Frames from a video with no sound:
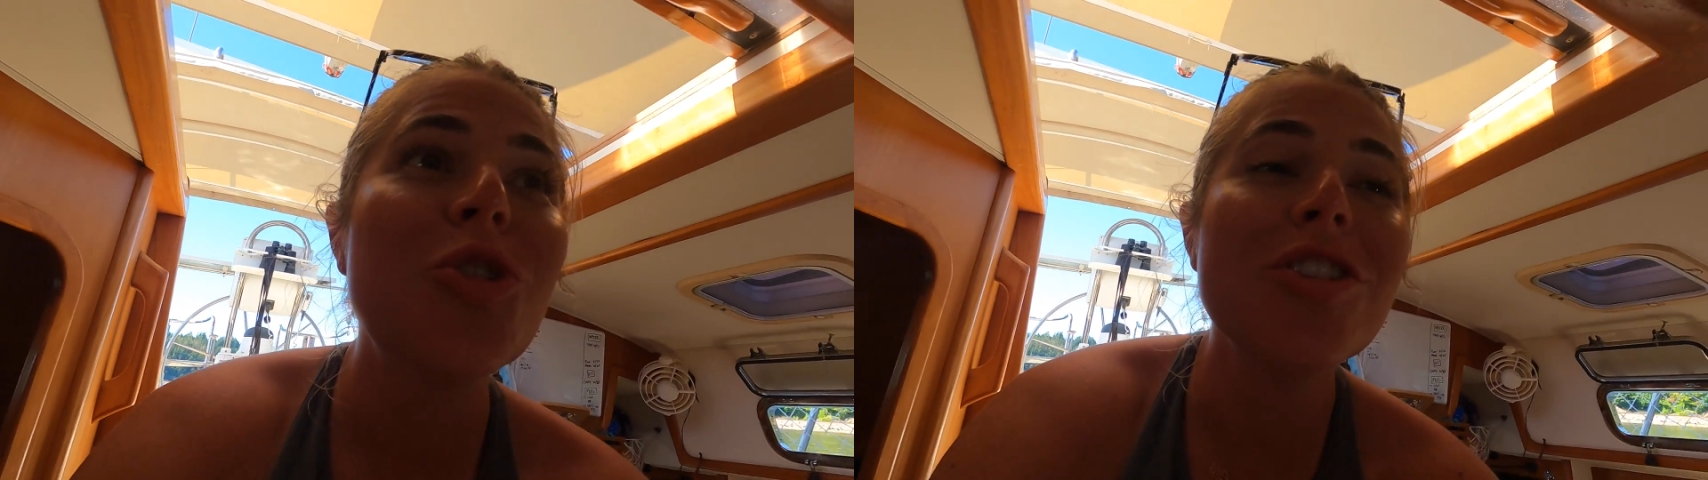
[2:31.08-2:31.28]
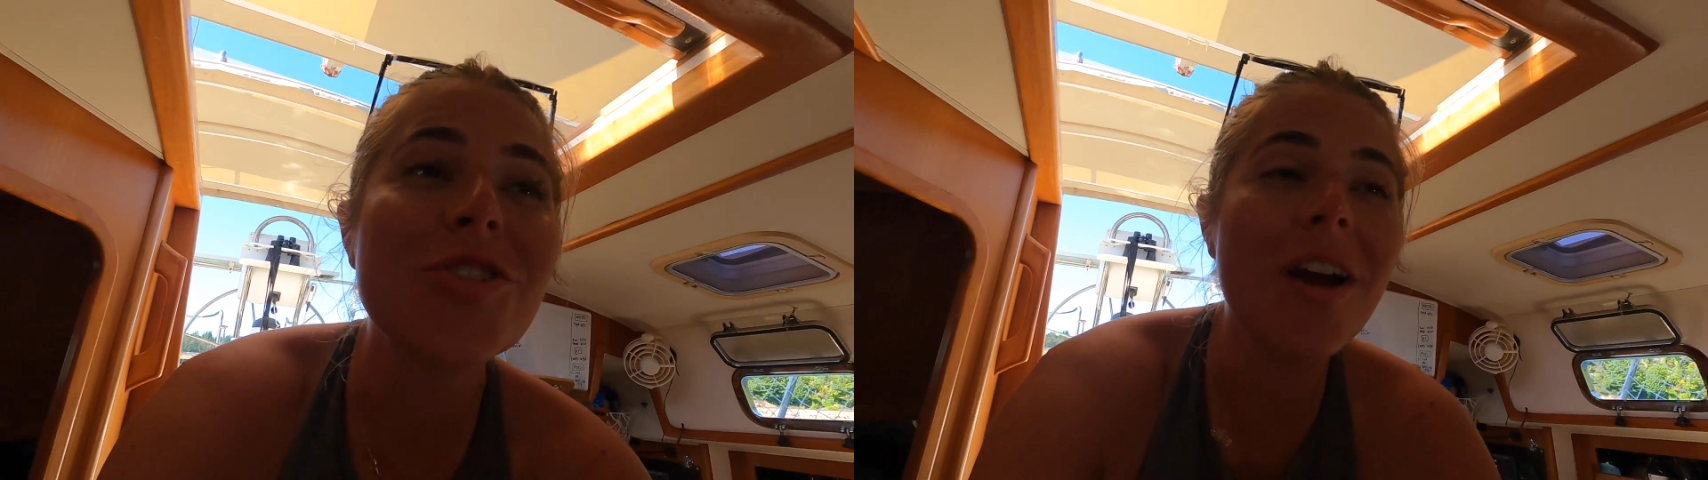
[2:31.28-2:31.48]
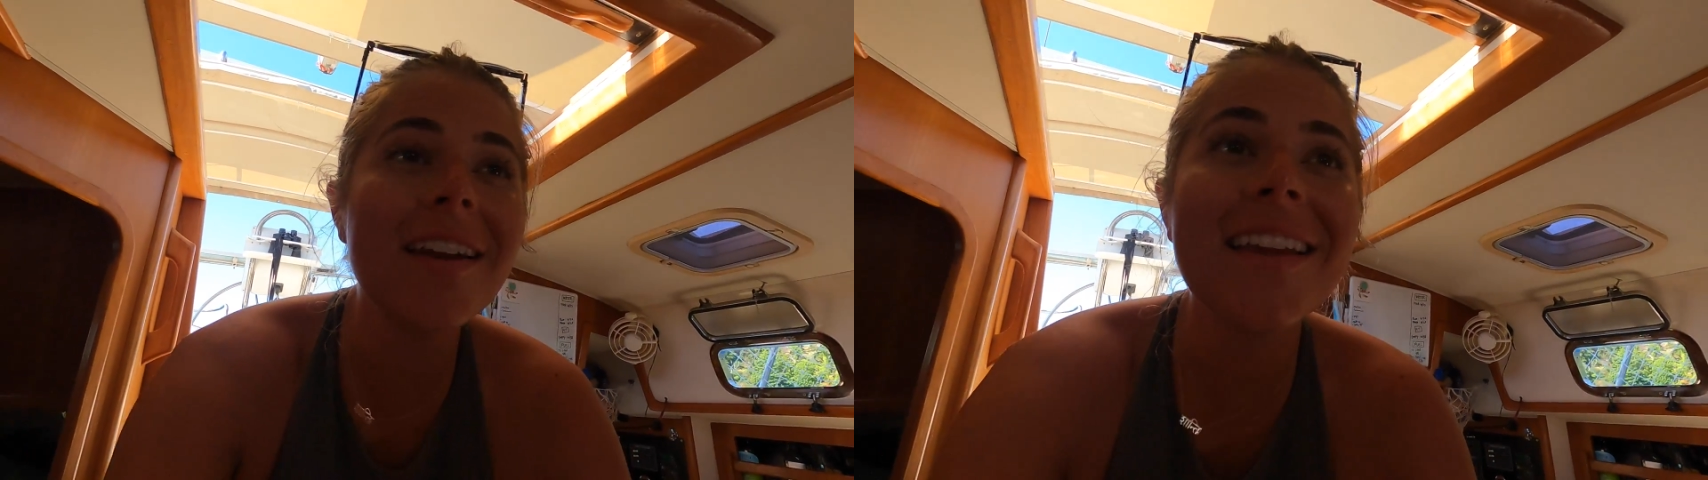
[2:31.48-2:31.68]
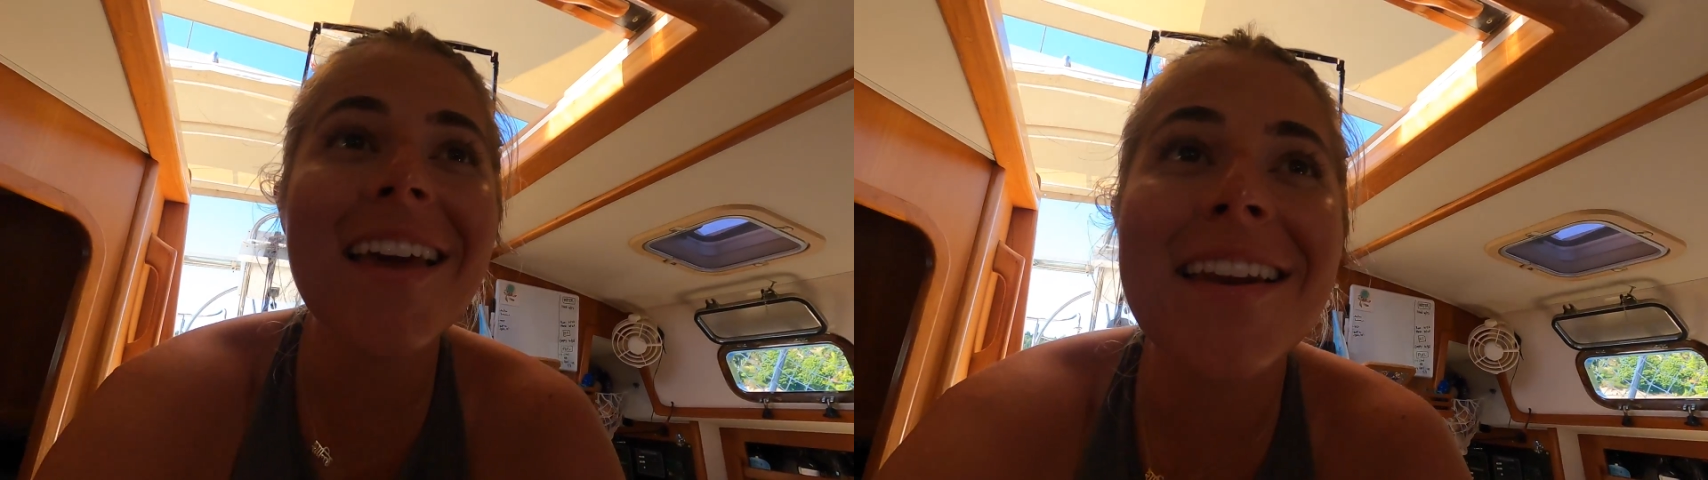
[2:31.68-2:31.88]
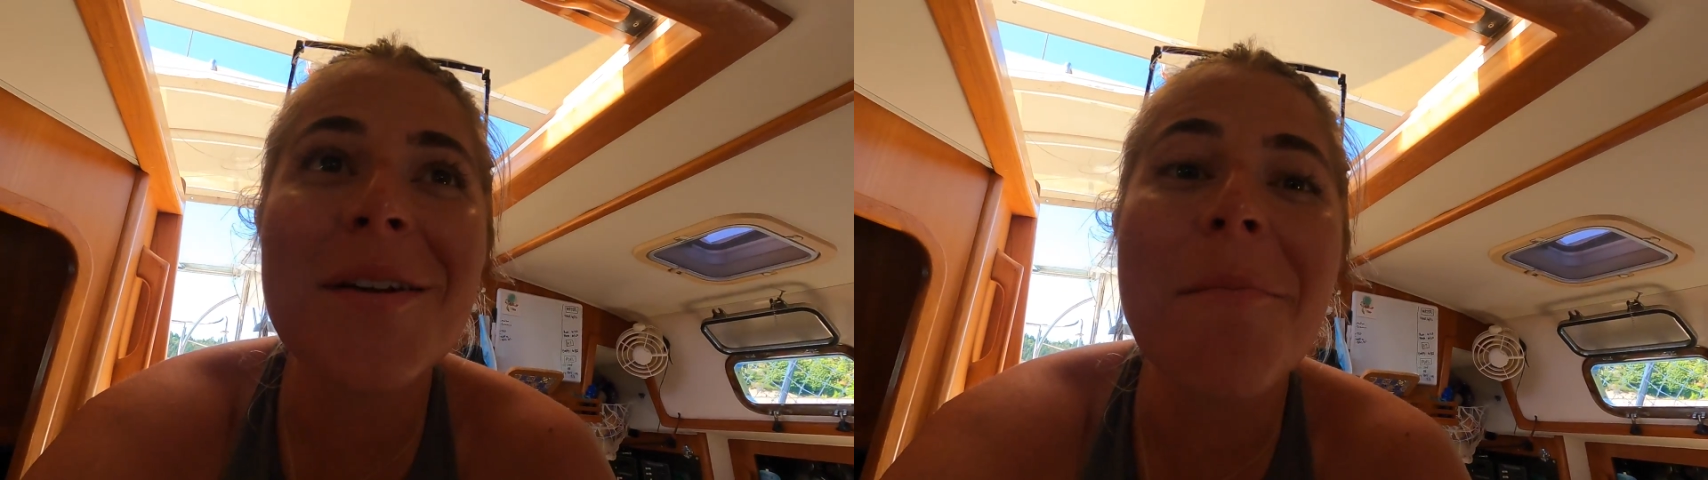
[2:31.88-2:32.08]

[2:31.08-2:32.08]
just tried to get into